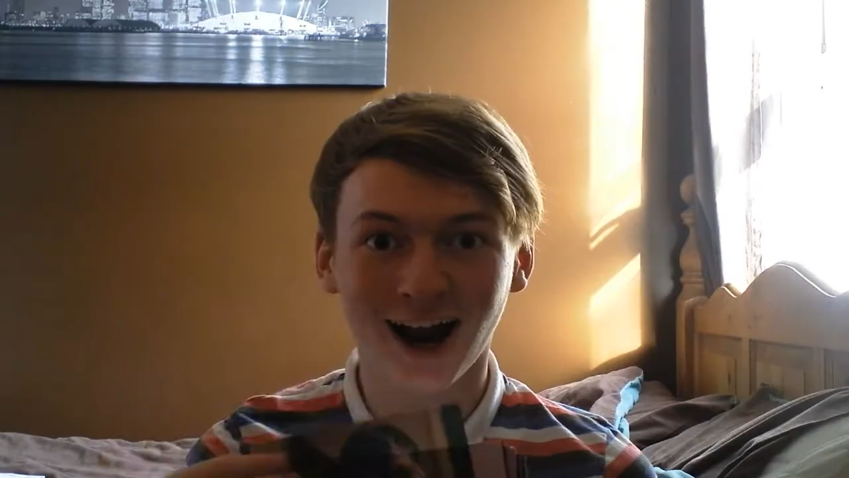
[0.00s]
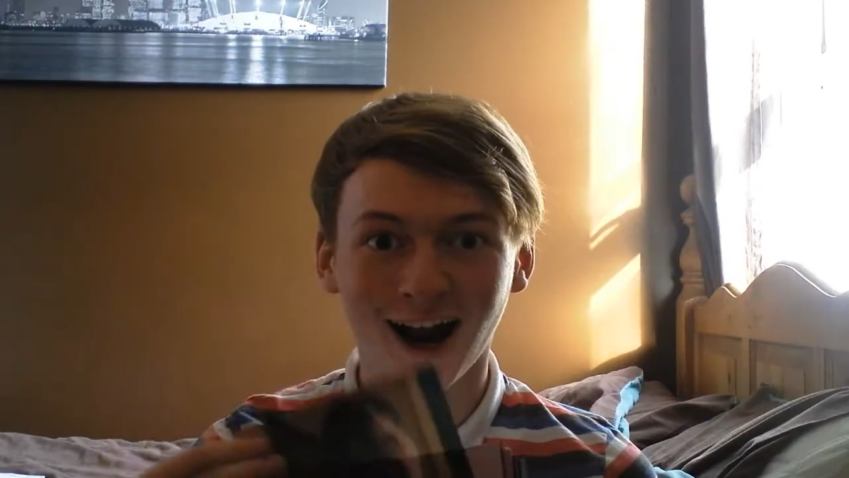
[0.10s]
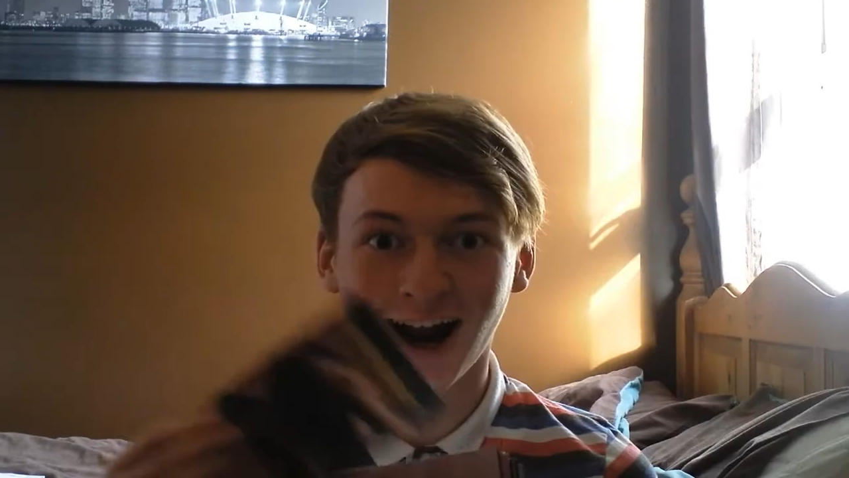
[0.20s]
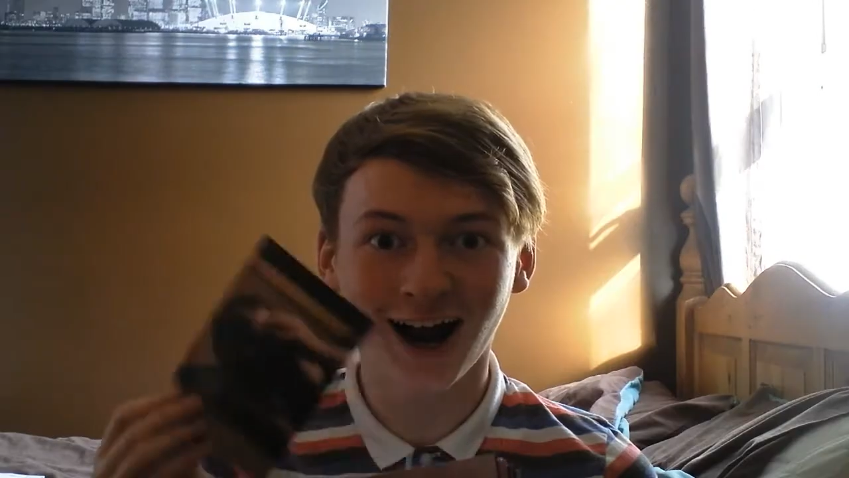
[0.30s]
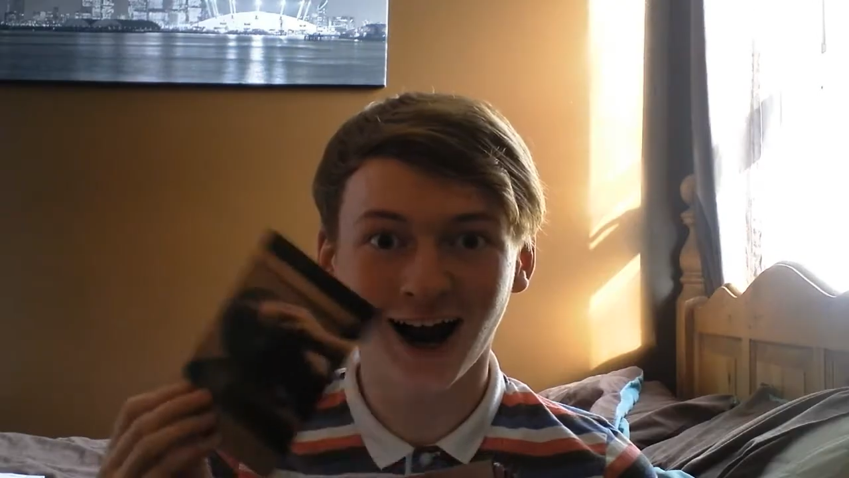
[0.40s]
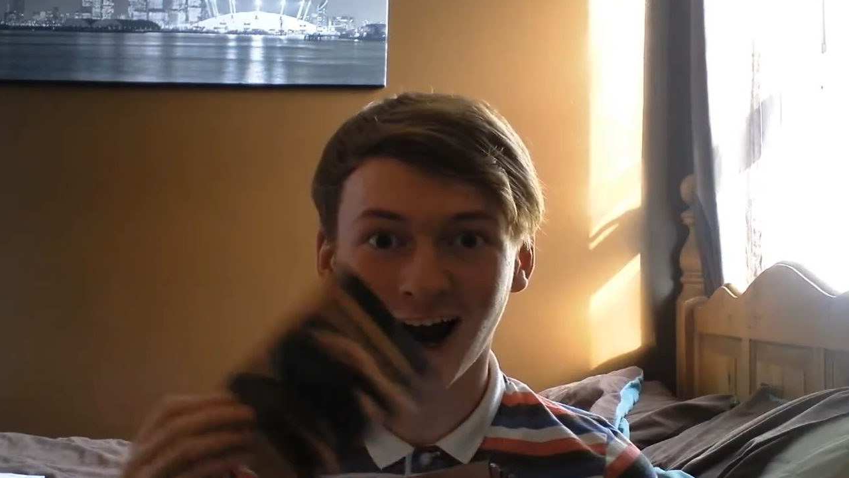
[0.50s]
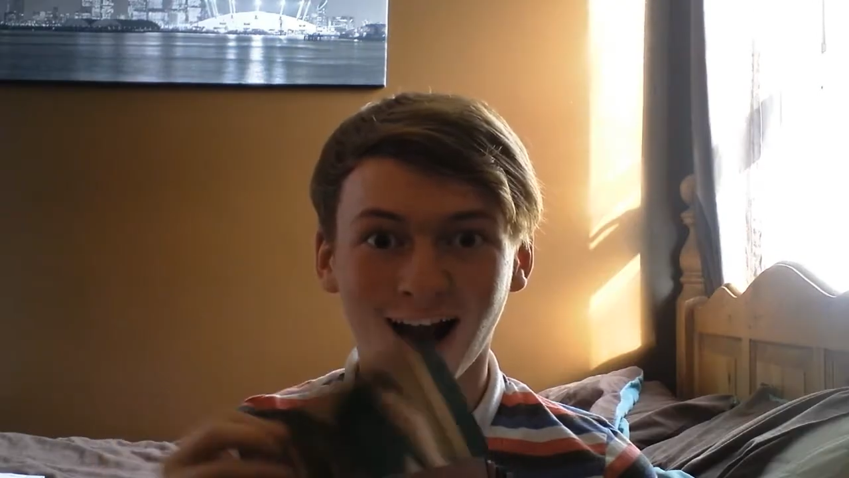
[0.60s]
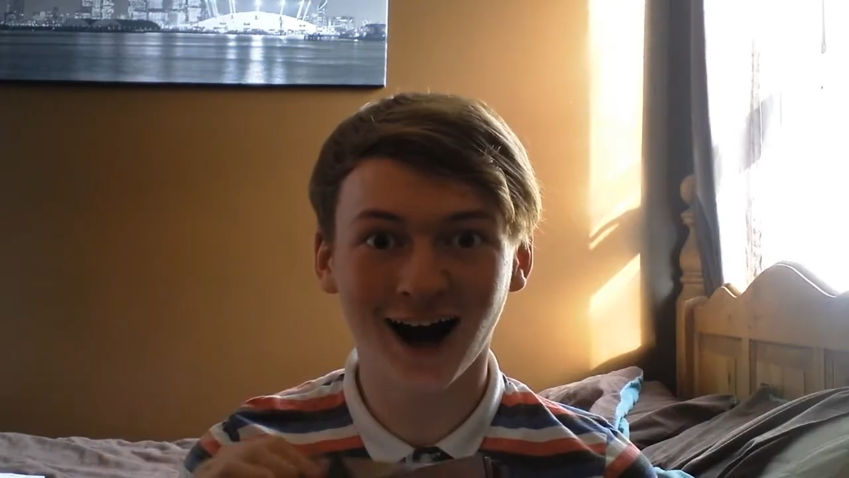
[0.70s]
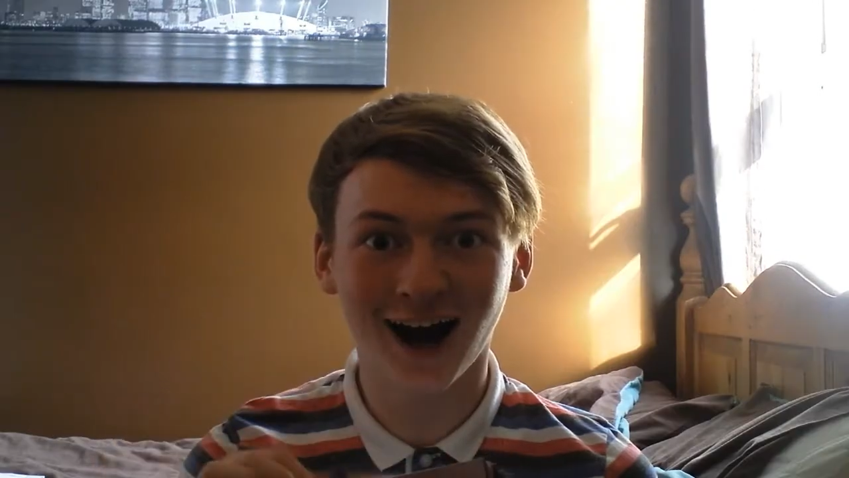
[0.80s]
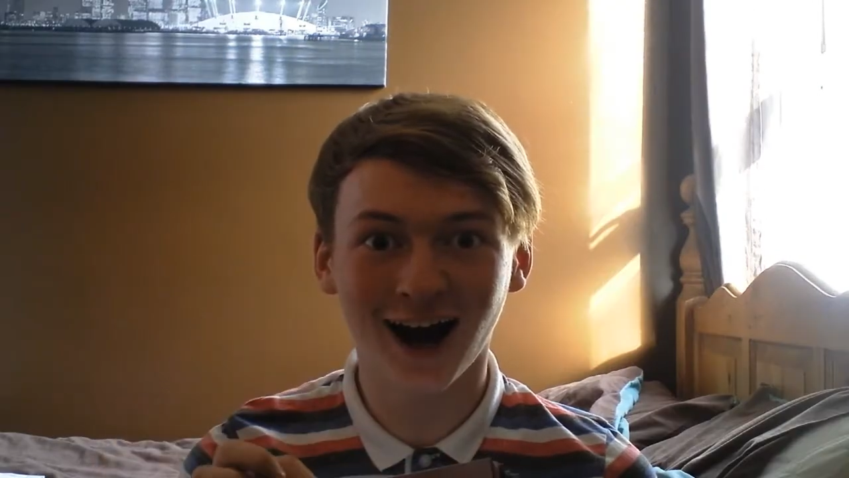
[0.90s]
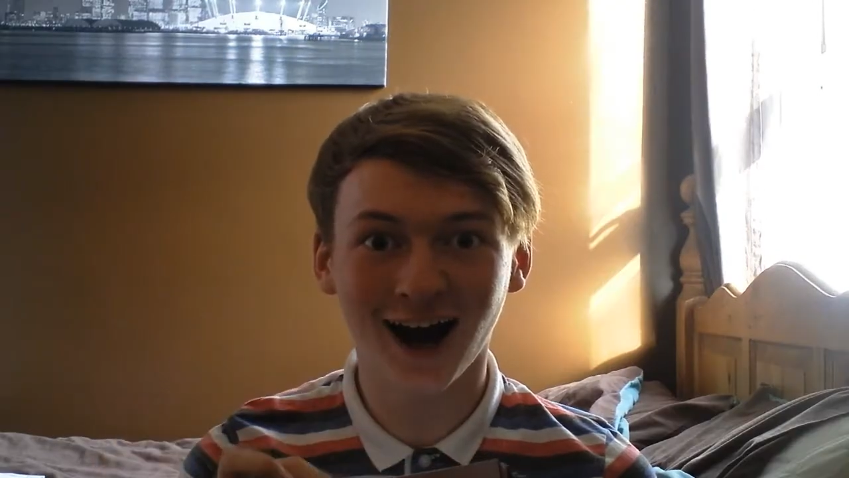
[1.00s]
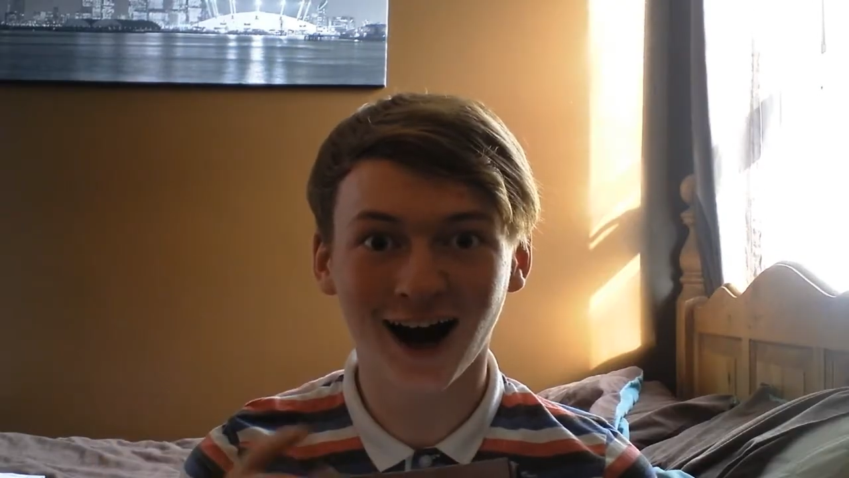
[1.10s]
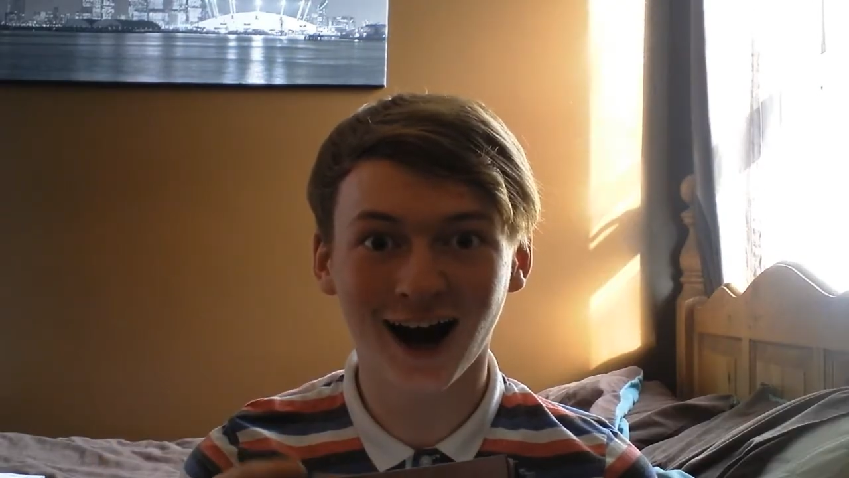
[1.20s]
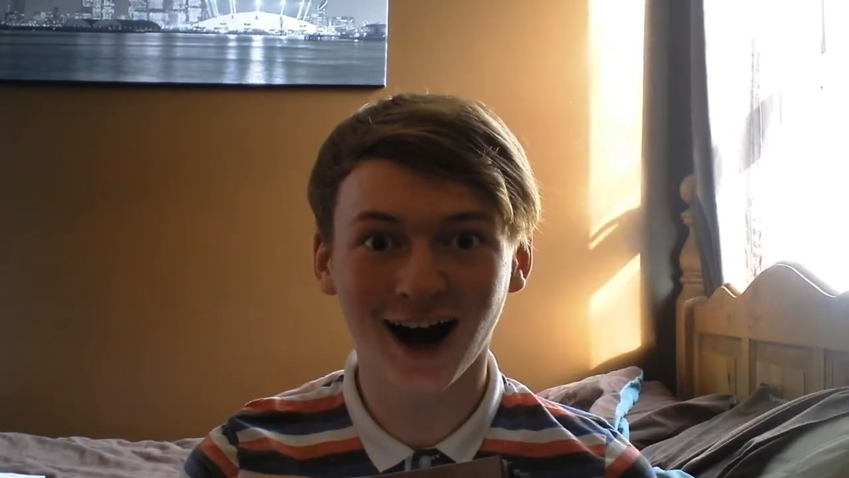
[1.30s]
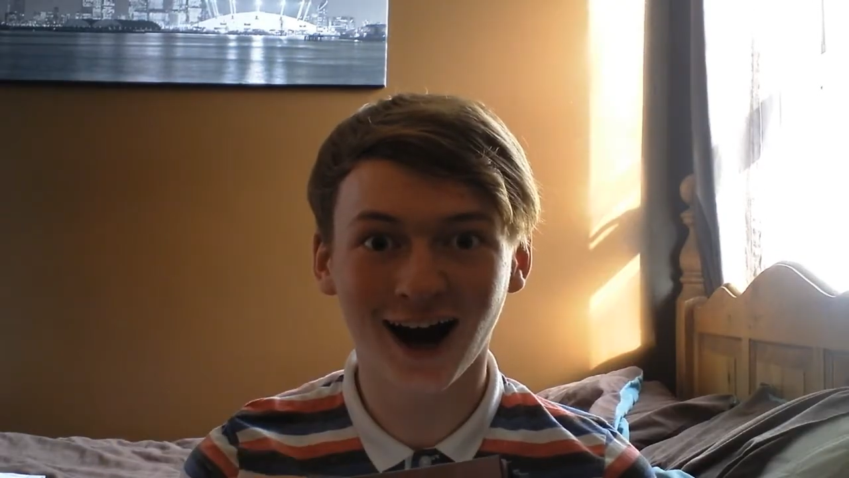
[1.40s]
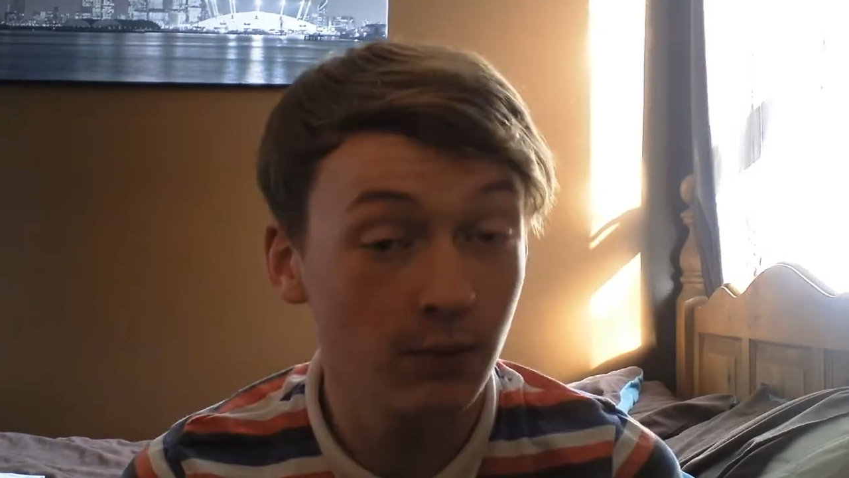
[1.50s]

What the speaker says: I use it to share pictures.